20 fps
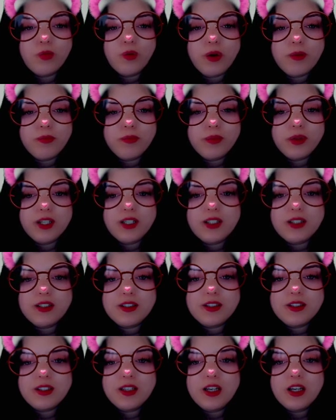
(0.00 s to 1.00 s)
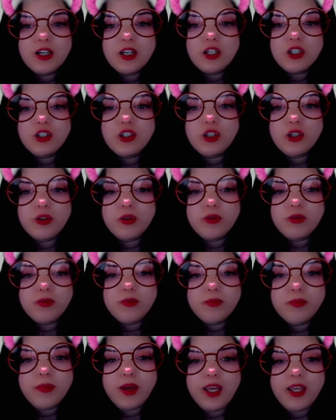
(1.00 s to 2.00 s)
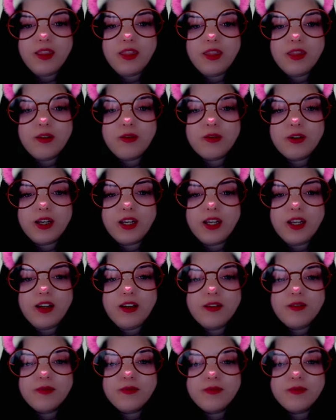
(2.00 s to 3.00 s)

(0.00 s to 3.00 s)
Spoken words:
1 plus 2 made 3.